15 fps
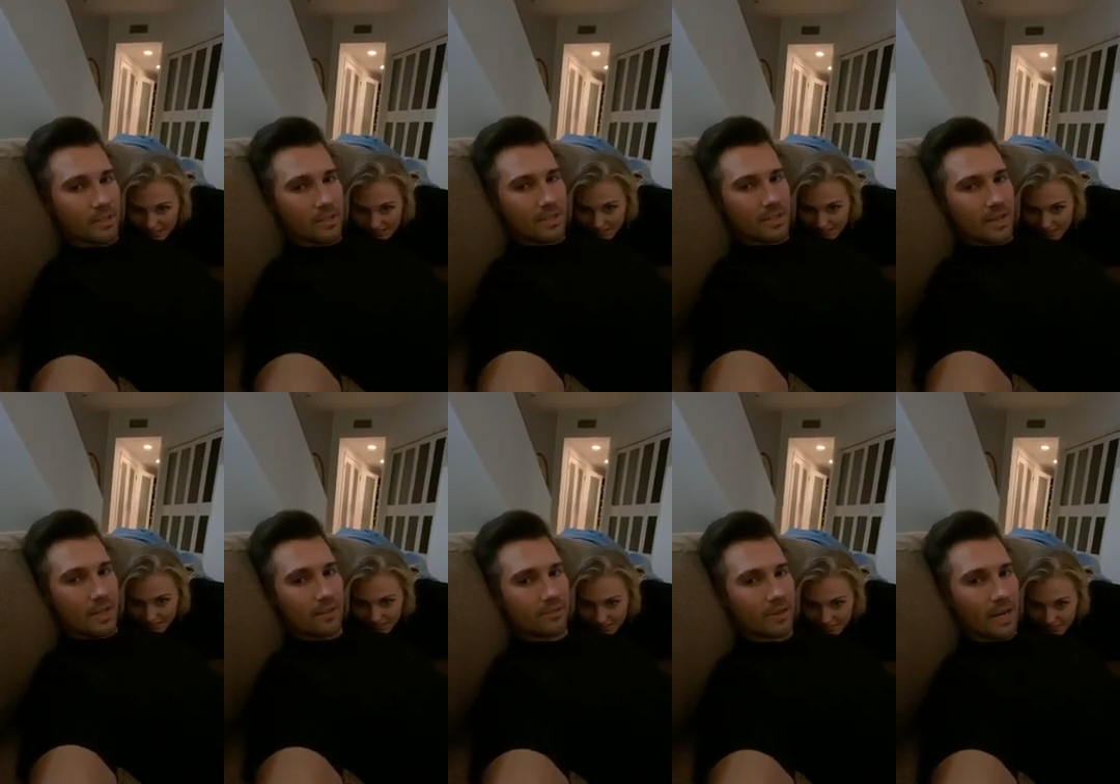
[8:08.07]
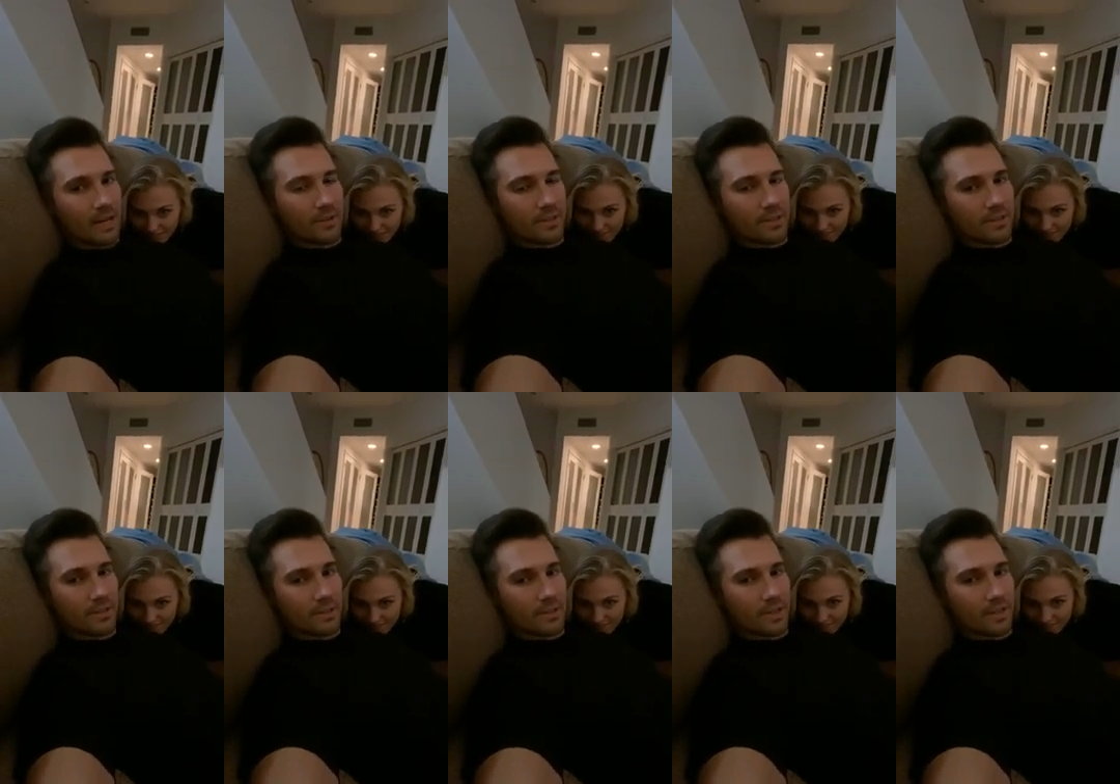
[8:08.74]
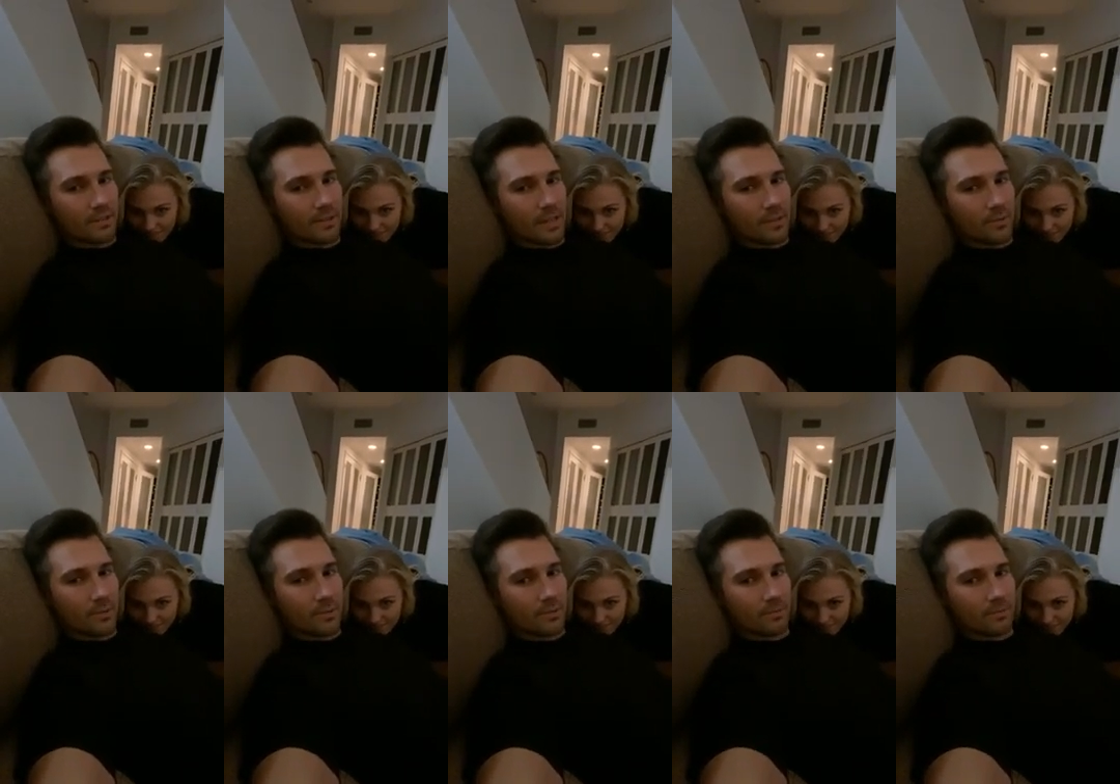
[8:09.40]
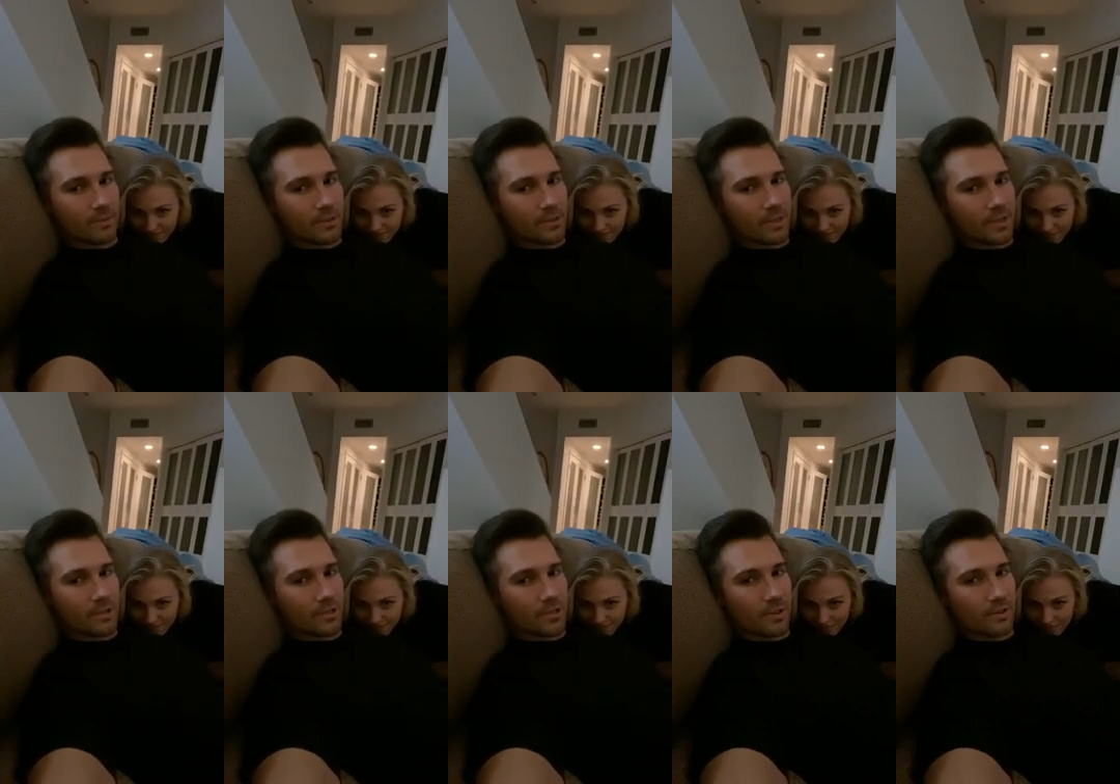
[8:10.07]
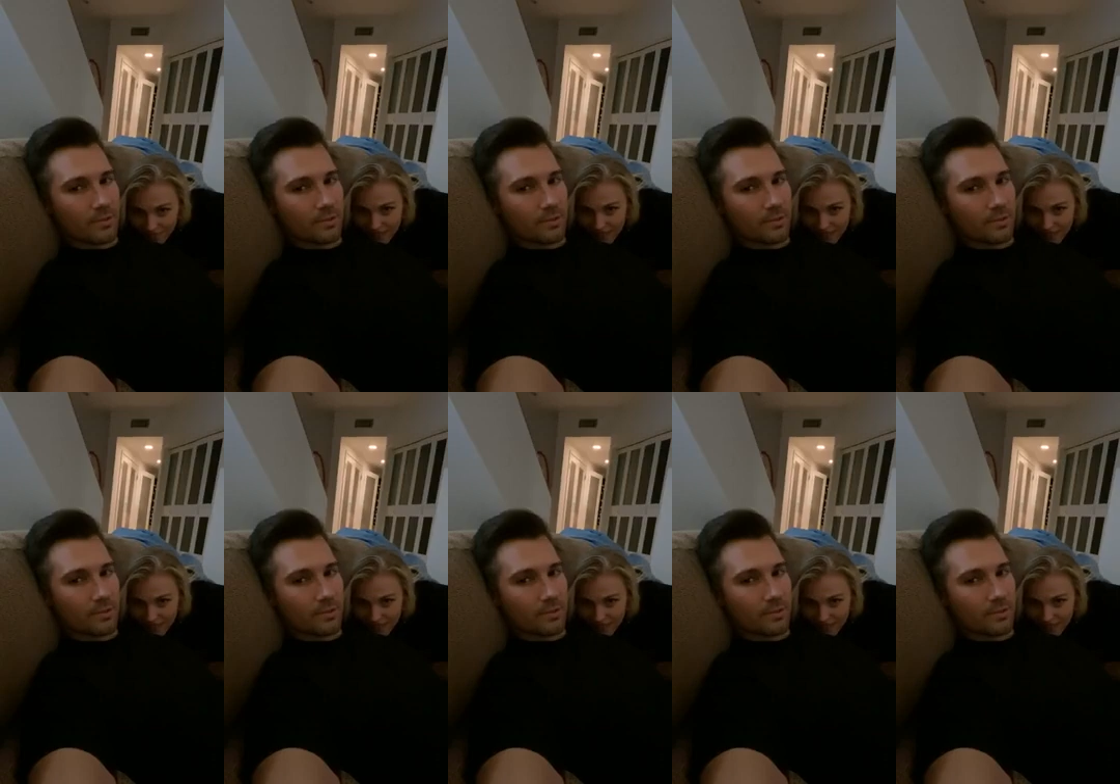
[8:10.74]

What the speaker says: You just saying virus? Because, like, that's what we're... Is that a show?